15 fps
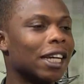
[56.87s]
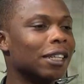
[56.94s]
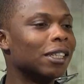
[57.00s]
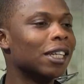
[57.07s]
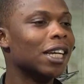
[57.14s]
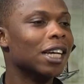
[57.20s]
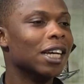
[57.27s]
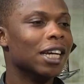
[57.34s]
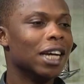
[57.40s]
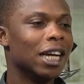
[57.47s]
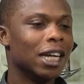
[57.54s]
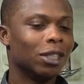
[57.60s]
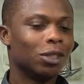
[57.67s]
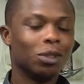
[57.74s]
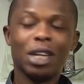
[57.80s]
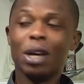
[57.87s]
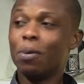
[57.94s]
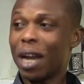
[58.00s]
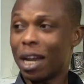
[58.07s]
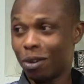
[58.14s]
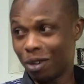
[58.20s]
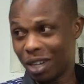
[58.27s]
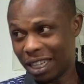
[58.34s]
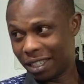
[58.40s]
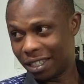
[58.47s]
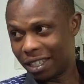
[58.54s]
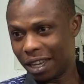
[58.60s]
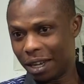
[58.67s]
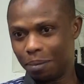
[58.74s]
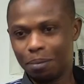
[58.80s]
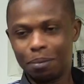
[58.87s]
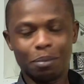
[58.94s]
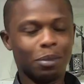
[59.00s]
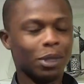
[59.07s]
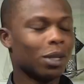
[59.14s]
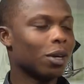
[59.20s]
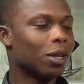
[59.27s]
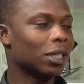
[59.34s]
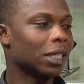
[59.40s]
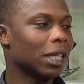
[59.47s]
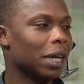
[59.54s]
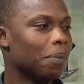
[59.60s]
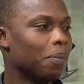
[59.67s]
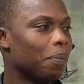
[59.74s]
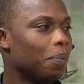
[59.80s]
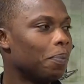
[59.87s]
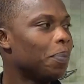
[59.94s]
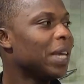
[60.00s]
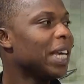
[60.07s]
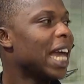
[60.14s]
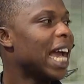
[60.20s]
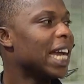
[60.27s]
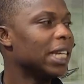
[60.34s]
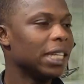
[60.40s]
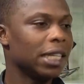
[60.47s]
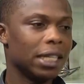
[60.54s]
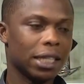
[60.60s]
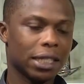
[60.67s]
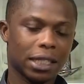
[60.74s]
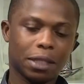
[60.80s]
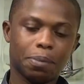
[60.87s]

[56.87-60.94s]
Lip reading: And today we are doing same because PID is